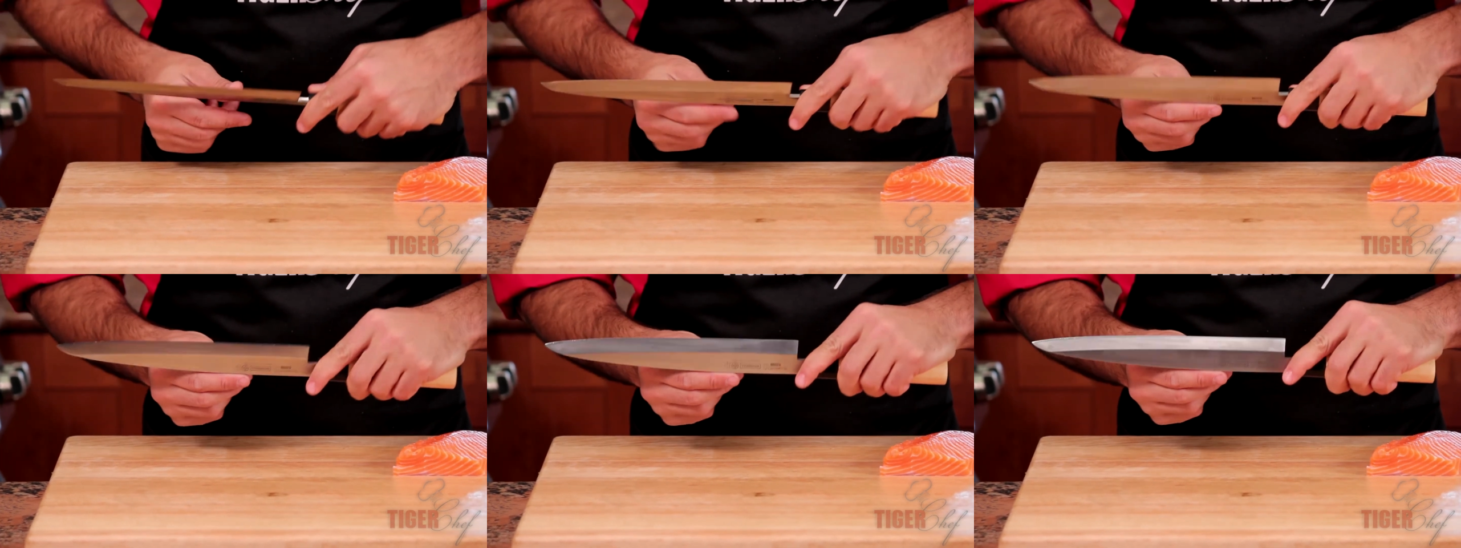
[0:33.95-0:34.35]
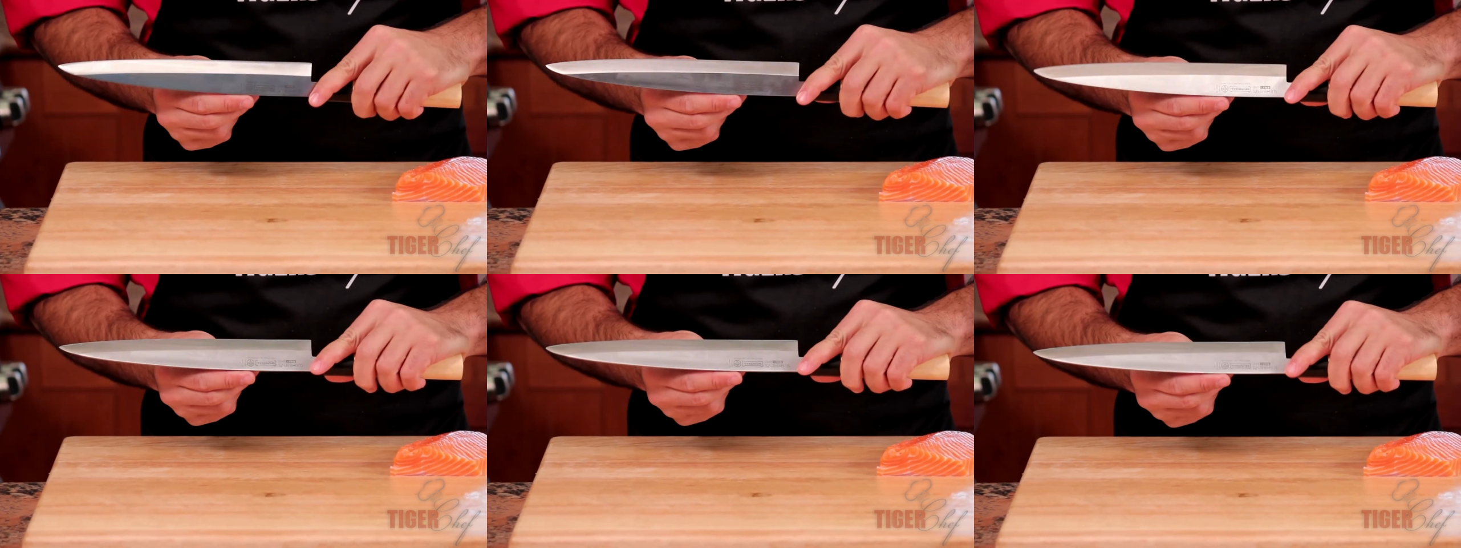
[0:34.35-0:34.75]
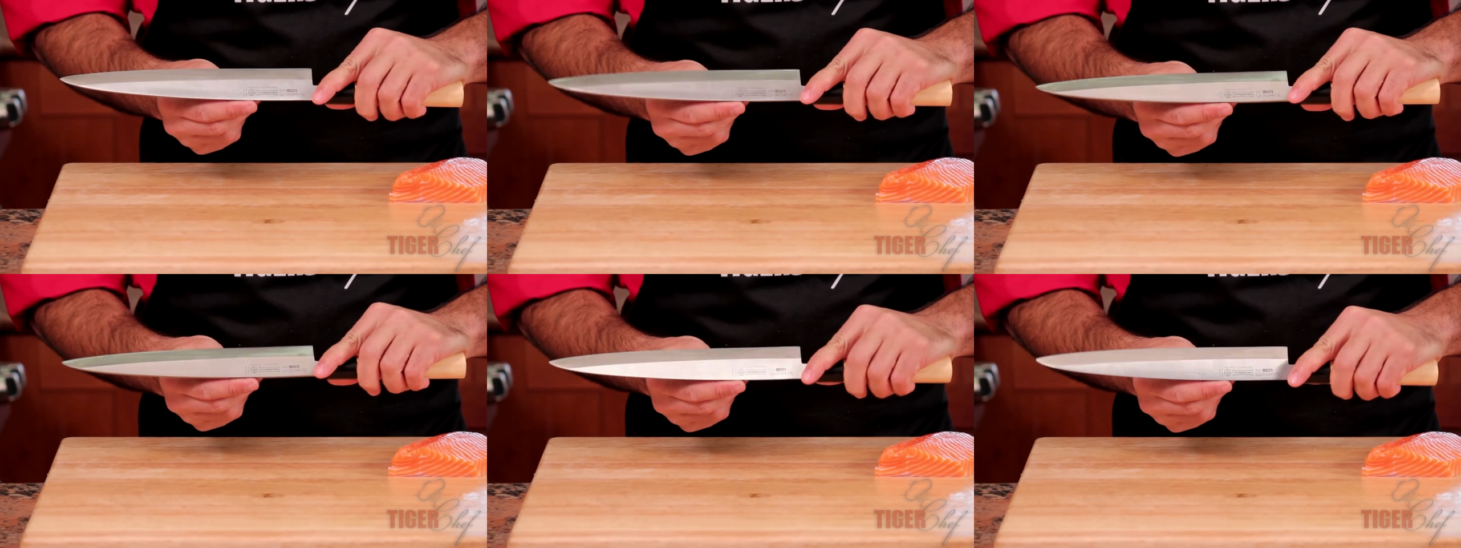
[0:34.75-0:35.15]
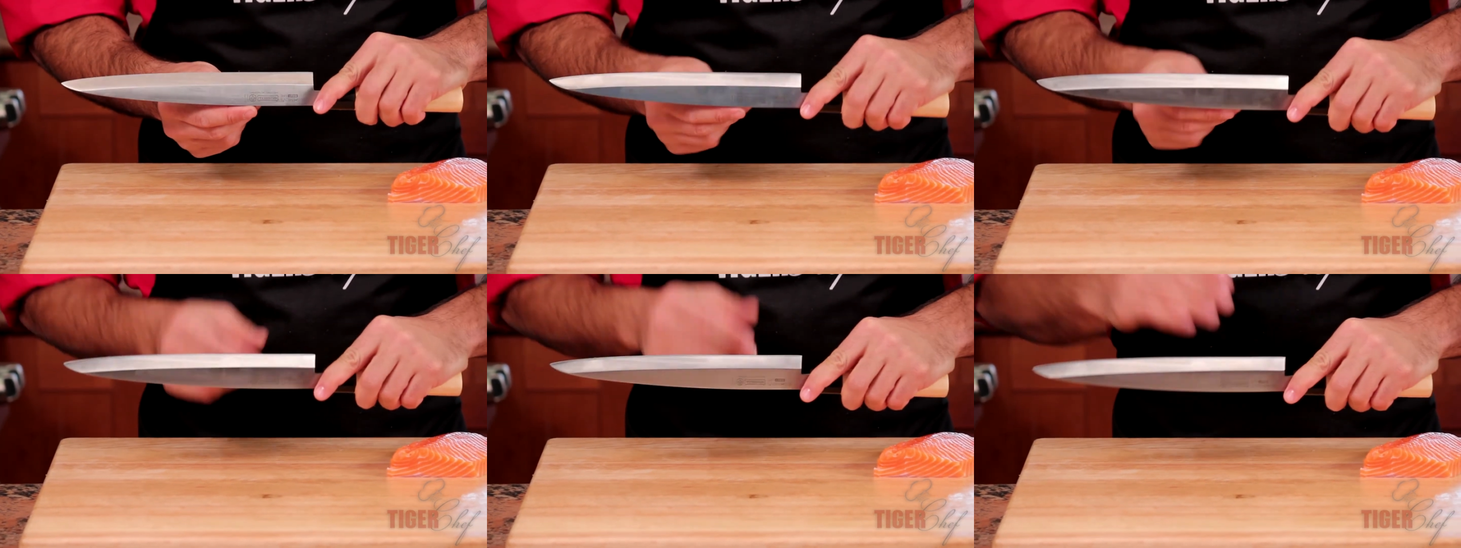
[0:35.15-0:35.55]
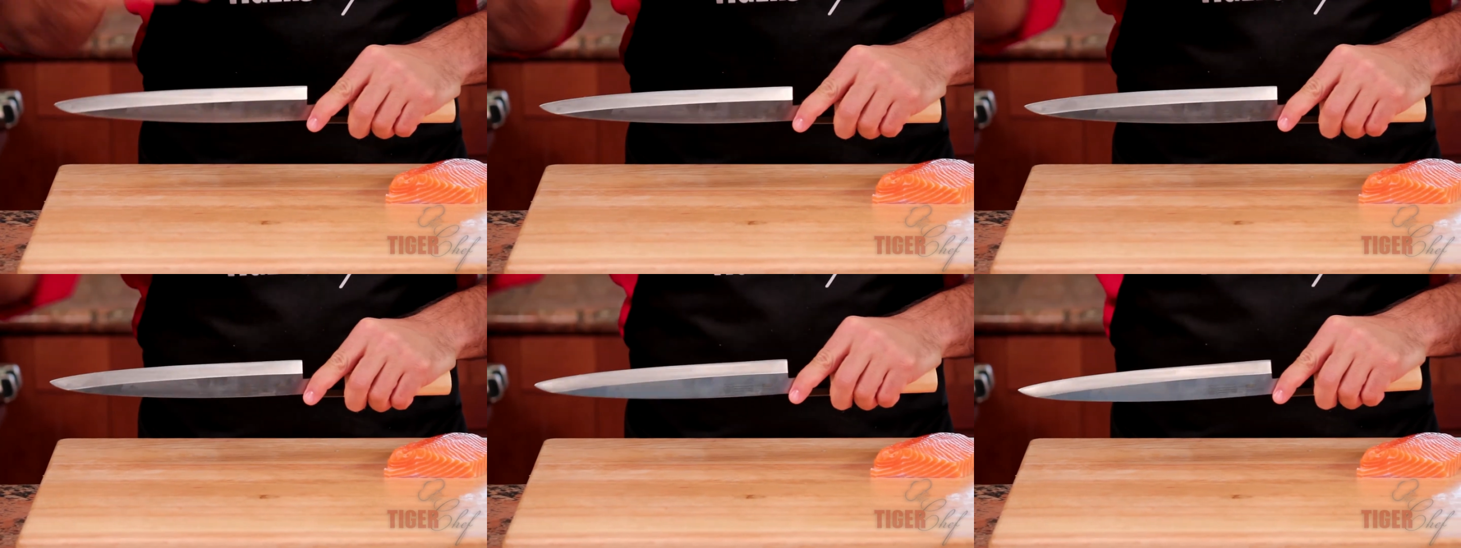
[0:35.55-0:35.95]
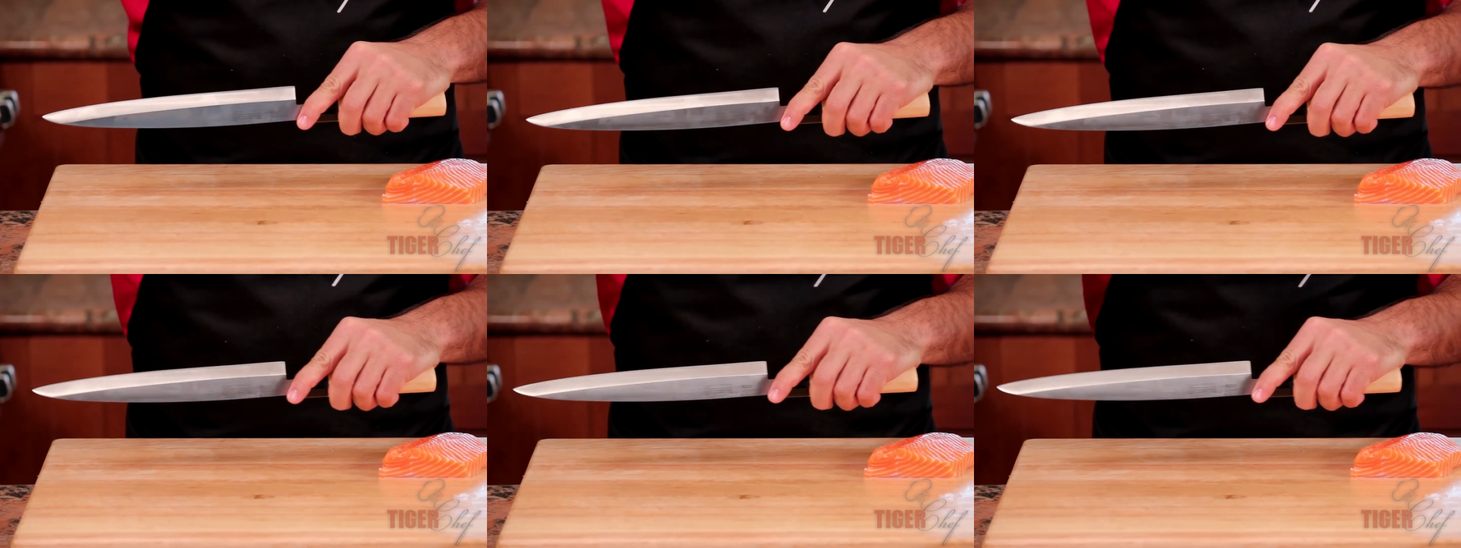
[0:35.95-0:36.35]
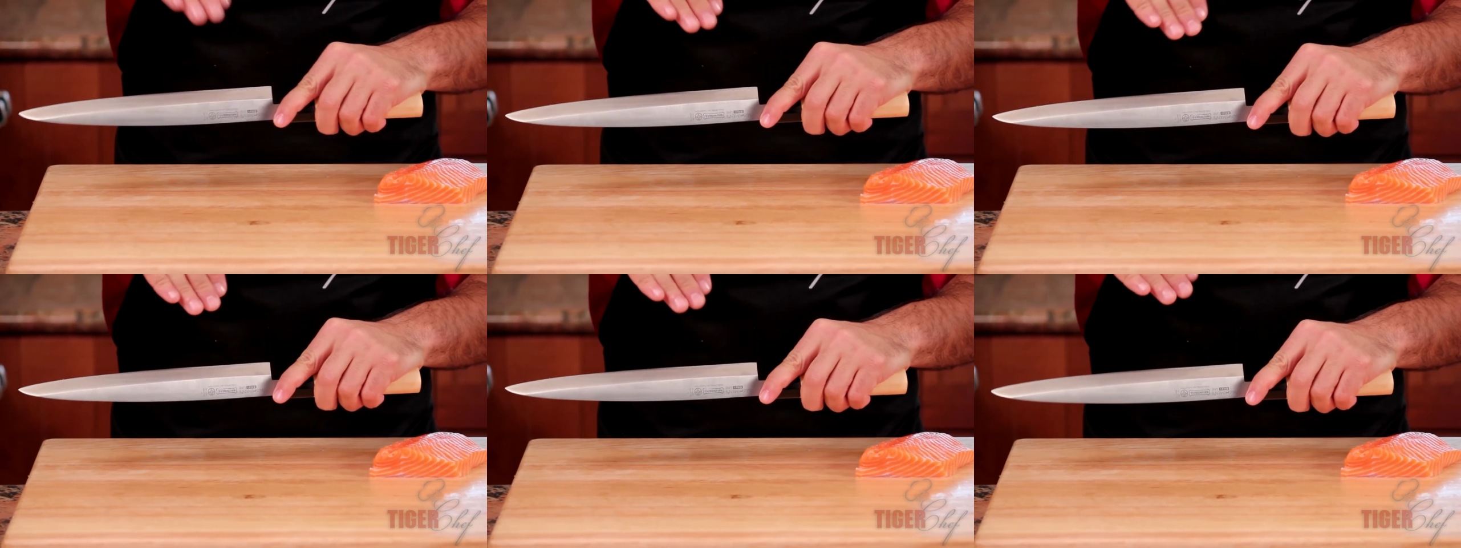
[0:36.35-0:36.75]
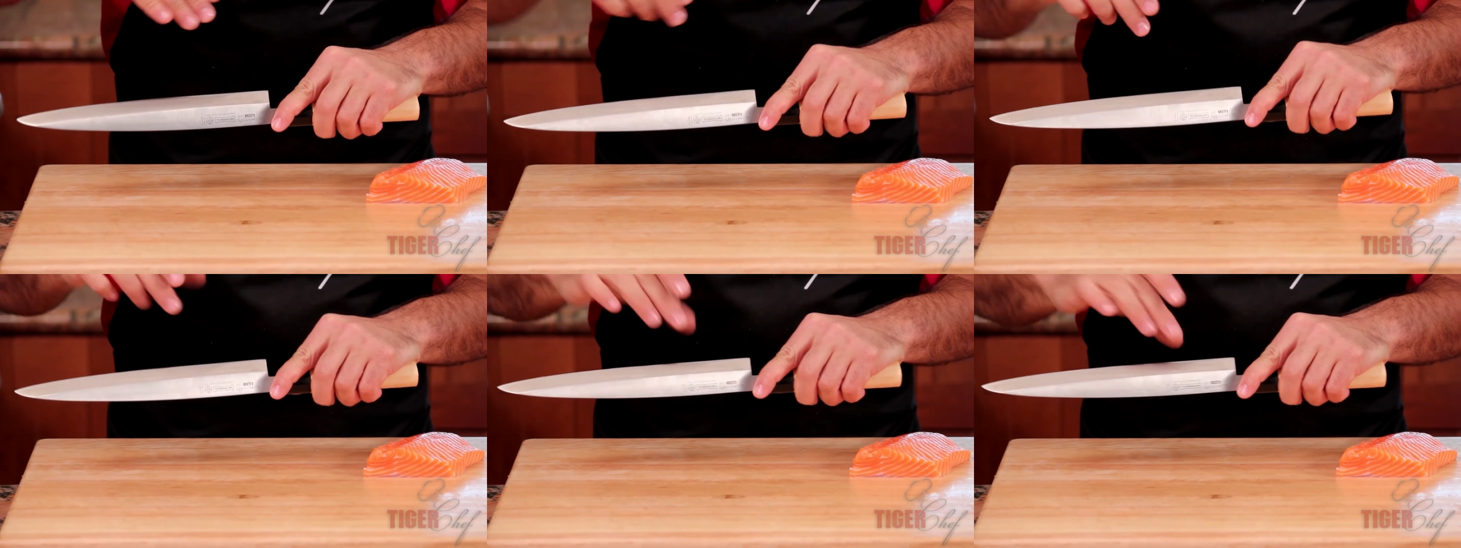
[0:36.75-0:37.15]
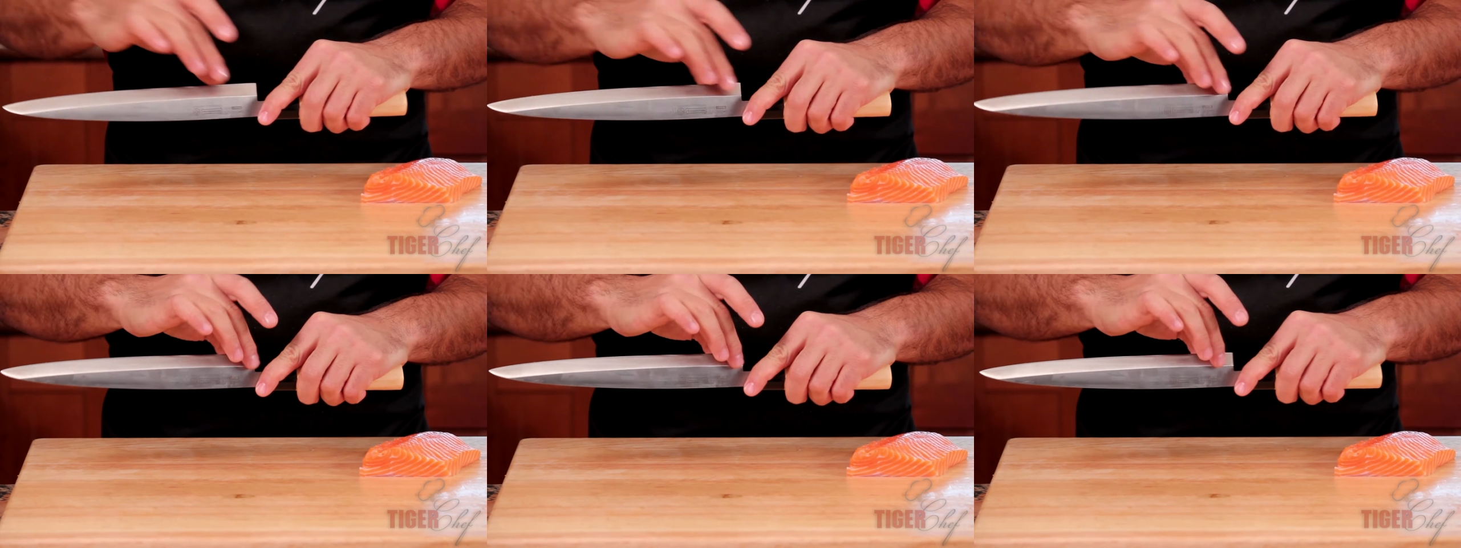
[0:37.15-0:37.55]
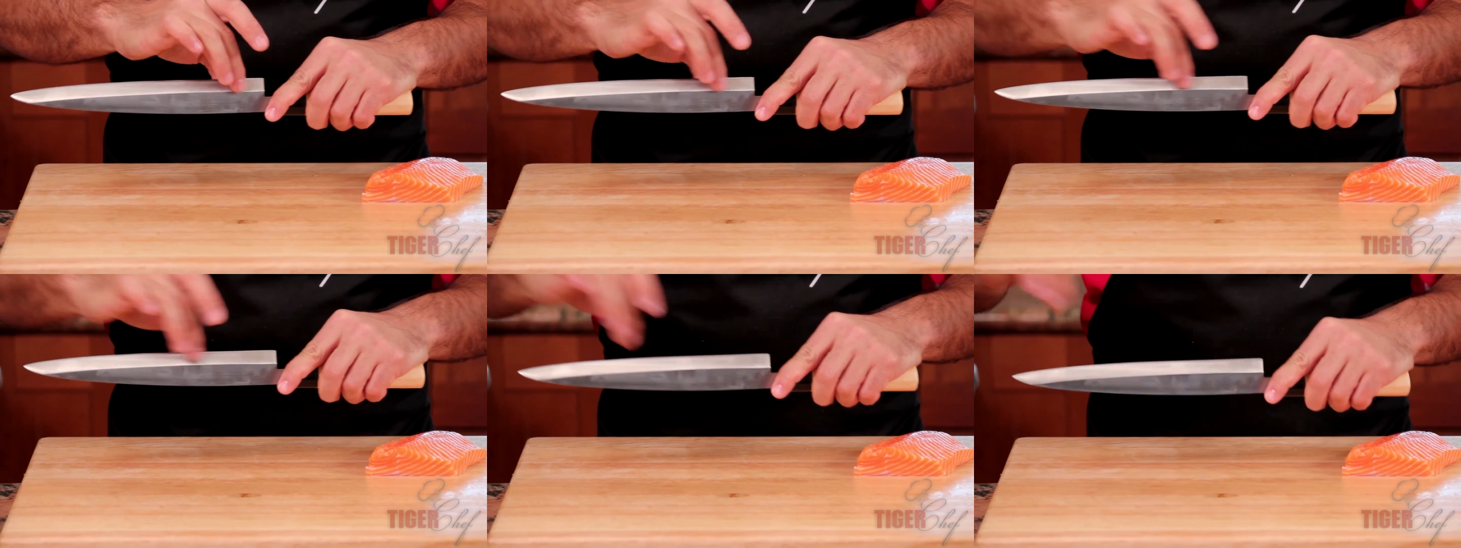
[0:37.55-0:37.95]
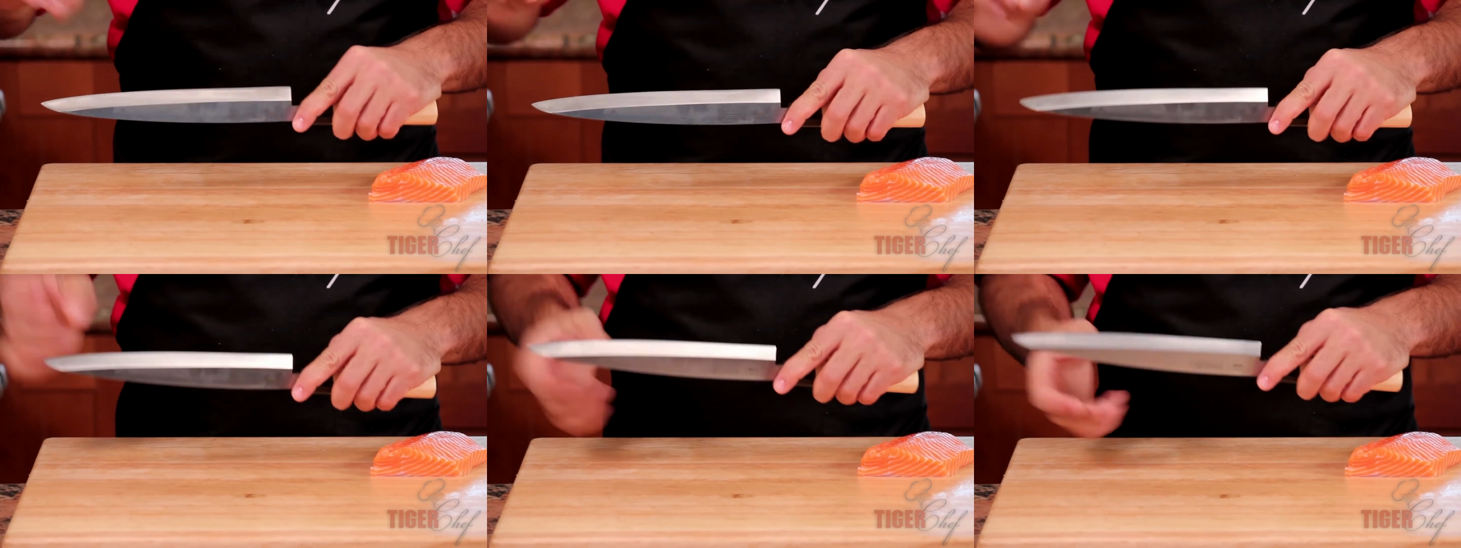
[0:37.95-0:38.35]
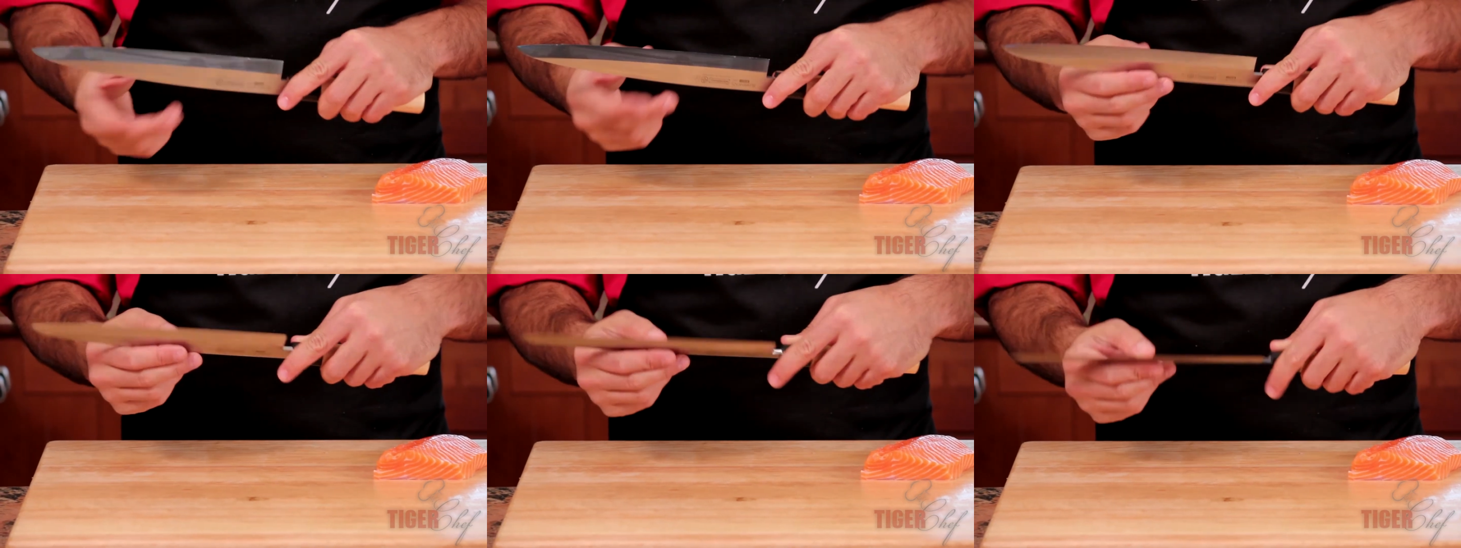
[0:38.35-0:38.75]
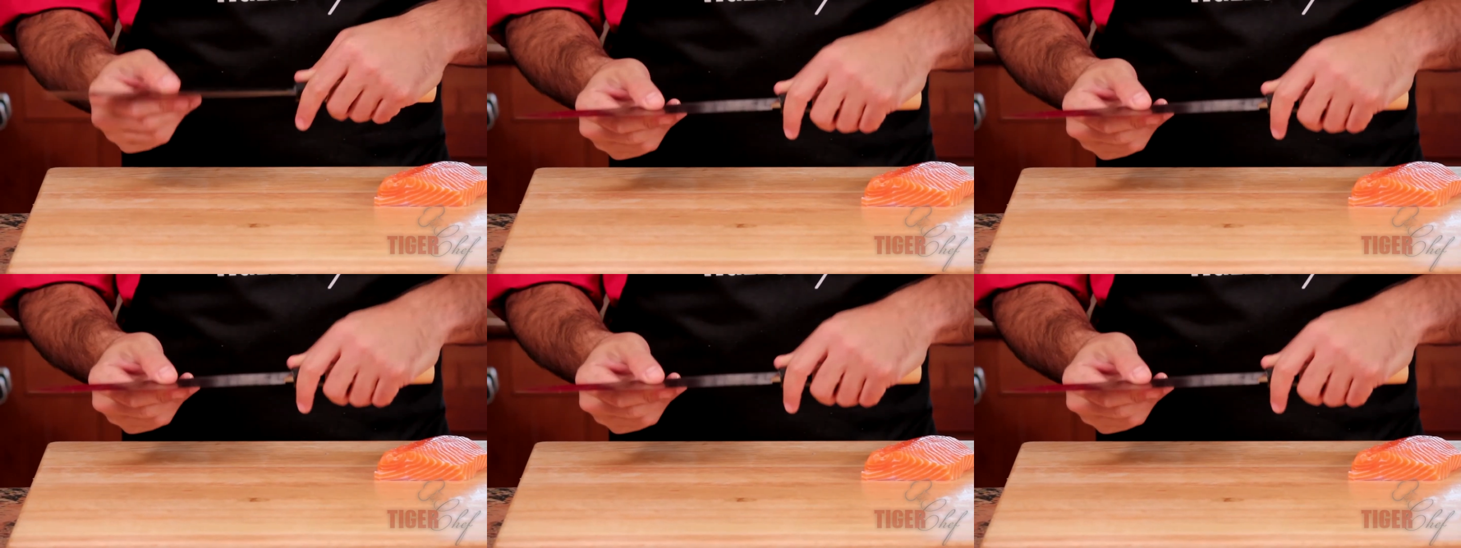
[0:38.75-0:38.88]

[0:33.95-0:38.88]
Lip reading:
Nobody's mouth can be seen.